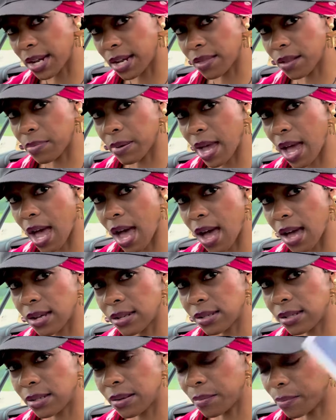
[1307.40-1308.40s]
in the
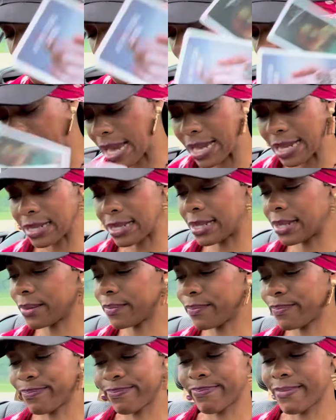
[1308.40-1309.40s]
past, but
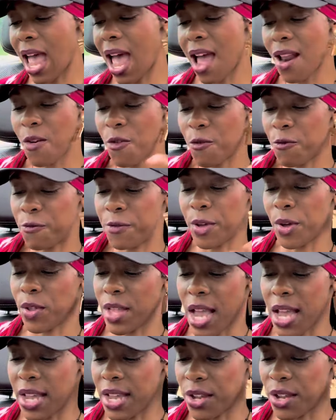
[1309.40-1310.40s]
I don't feel
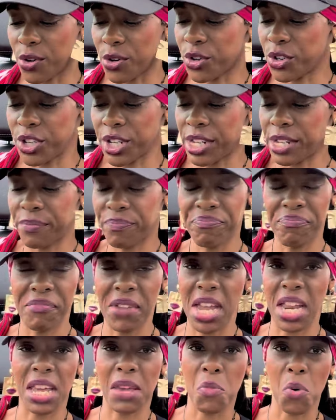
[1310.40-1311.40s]
that energy
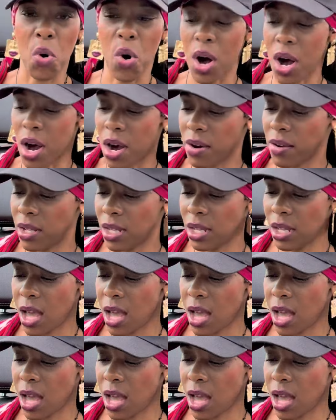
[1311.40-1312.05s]
anymore.